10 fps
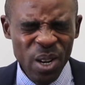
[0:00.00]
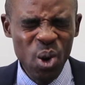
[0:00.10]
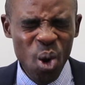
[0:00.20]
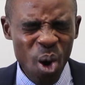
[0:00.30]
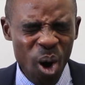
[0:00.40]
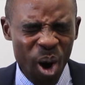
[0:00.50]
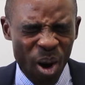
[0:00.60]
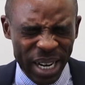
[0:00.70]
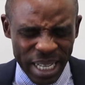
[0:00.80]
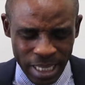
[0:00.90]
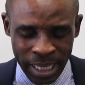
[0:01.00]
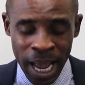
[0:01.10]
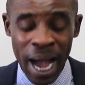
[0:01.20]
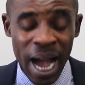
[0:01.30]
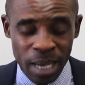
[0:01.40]
Lord, the
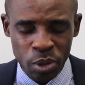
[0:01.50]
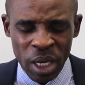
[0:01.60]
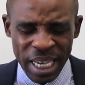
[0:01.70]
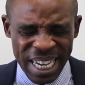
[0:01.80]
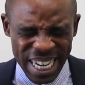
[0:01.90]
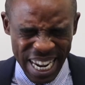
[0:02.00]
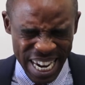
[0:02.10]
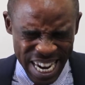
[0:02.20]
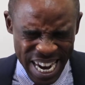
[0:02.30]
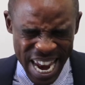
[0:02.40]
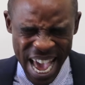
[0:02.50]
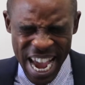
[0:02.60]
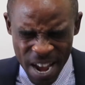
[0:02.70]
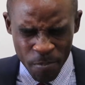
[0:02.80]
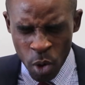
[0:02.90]
times in the
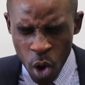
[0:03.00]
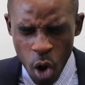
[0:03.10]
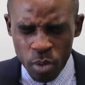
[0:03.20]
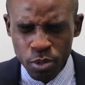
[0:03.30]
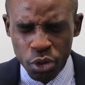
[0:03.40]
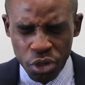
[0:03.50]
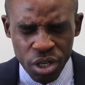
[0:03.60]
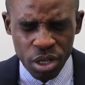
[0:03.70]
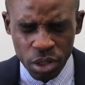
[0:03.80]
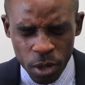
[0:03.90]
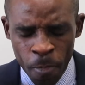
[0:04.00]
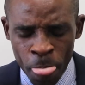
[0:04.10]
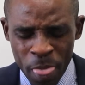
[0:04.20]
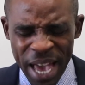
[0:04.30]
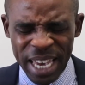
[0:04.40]
name of Jesus.
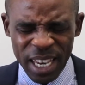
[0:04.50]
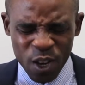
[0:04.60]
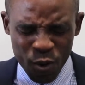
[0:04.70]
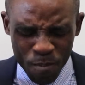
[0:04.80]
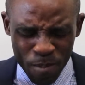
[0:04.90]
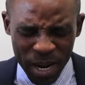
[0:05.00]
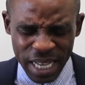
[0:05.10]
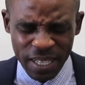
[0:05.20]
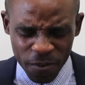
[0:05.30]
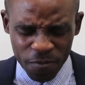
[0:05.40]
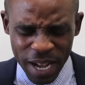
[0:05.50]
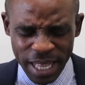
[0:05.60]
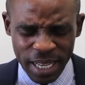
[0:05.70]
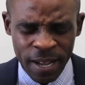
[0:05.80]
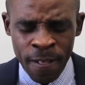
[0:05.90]
Thank you, blessed
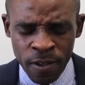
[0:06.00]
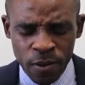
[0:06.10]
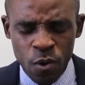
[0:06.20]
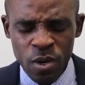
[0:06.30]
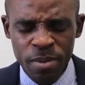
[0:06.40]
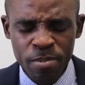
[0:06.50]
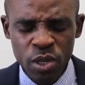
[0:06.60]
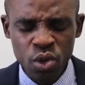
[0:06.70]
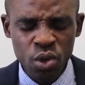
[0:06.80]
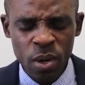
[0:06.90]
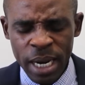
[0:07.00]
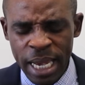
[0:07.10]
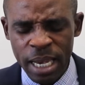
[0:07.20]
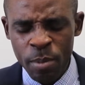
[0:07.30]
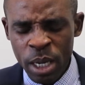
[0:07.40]
Father. Glory be to your
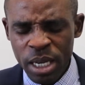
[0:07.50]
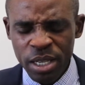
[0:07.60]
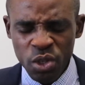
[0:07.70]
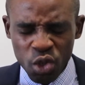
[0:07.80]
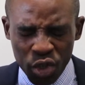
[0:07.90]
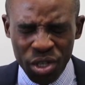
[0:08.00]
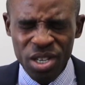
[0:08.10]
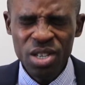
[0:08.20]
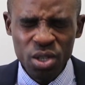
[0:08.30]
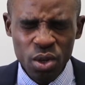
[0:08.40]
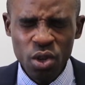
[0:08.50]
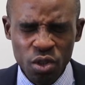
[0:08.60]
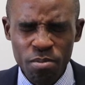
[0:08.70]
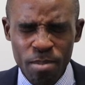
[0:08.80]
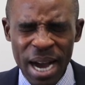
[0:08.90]
name. In
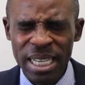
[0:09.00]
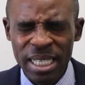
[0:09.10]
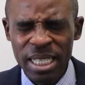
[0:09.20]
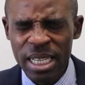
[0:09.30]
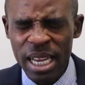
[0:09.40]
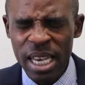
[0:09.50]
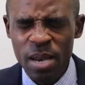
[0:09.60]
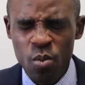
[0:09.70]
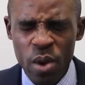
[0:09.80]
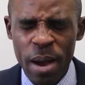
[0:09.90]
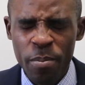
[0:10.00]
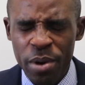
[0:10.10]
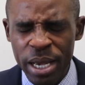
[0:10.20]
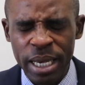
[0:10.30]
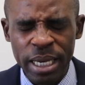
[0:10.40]
Jesus' mighty name we are
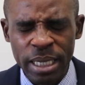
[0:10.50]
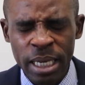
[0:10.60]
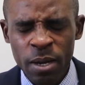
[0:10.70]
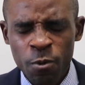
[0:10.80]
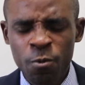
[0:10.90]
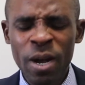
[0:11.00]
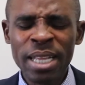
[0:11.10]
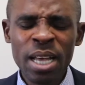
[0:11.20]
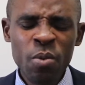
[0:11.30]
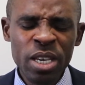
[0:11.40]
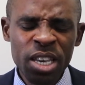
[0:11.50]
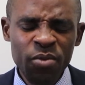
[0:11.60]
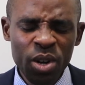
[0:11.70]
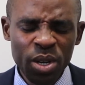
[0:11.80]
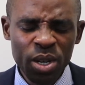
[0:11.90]
praying. Amen. Father, we give
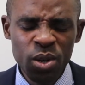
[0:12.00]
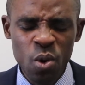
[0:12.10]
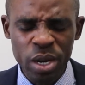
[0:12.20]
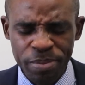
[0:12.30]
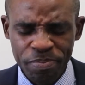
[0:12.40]
you all the glory.